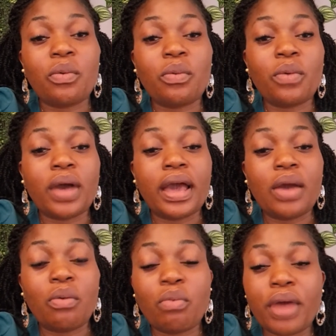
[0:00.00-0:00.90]

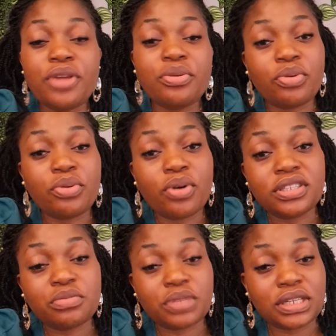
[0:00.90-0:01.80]
when you got
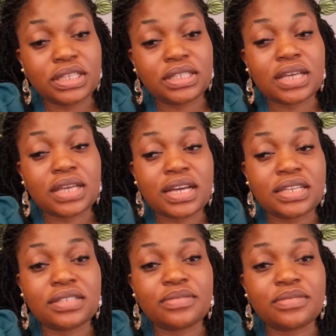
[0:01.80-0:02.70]

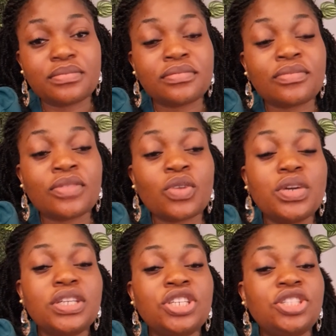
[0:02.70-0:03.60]
monetized,
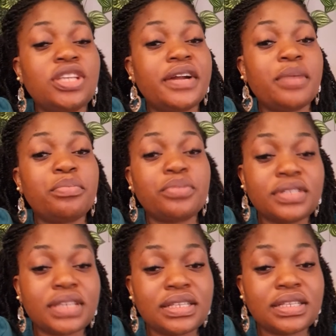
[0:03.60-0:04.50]
which there are
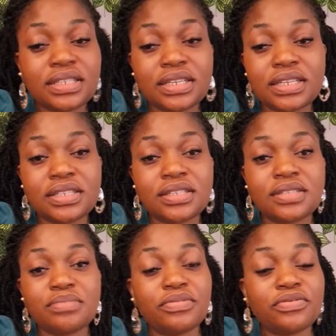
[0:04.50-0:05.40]
processes
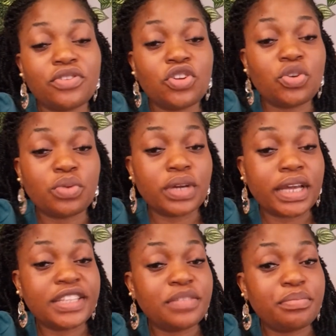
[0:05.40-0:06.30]
before you will
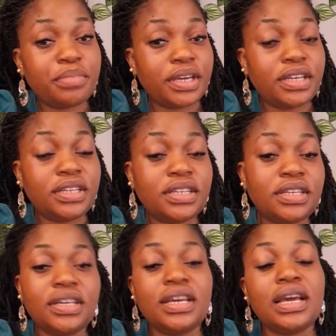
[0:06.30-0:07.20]
get paid,
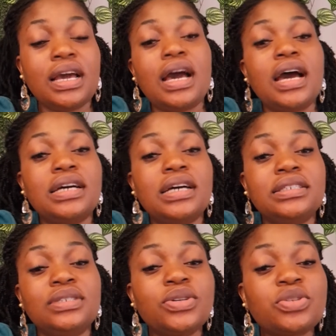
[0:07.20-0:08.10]
and
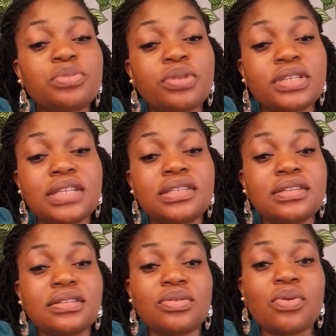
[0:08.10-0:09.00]
those
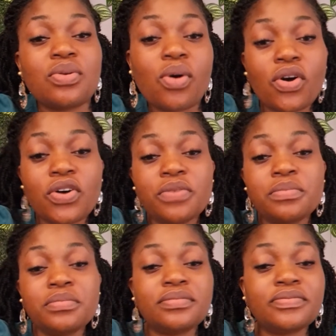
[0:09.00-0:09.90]
processes
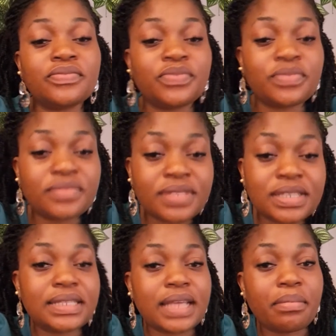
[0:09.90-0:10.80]
come
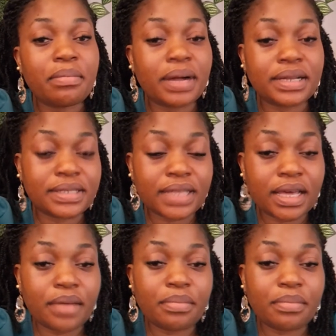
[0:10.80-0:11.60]
step by step.